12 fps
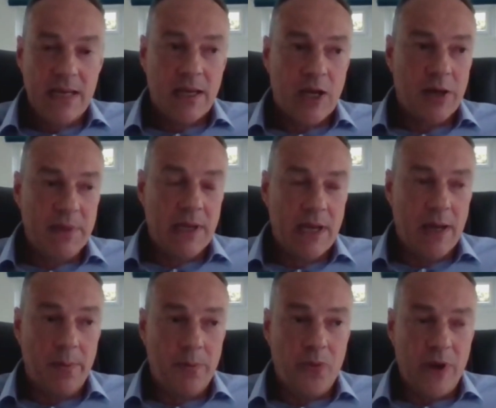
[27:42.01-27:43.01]
coming
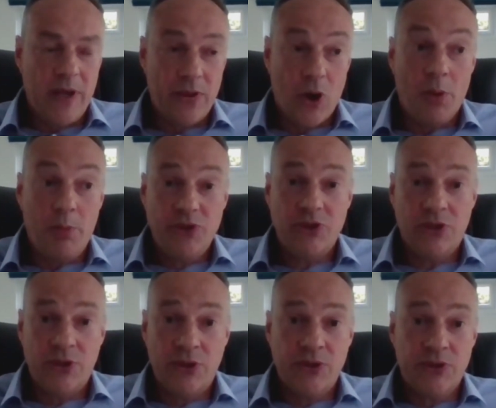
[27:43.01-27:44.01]
up with
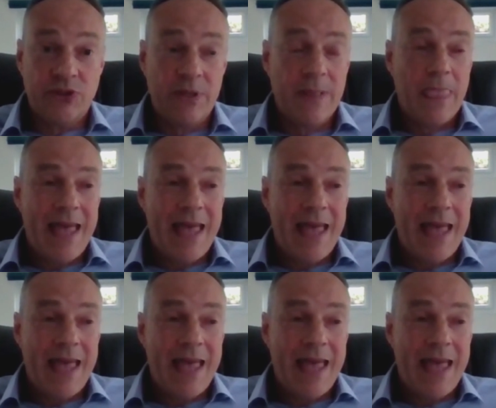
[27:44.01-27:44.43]
options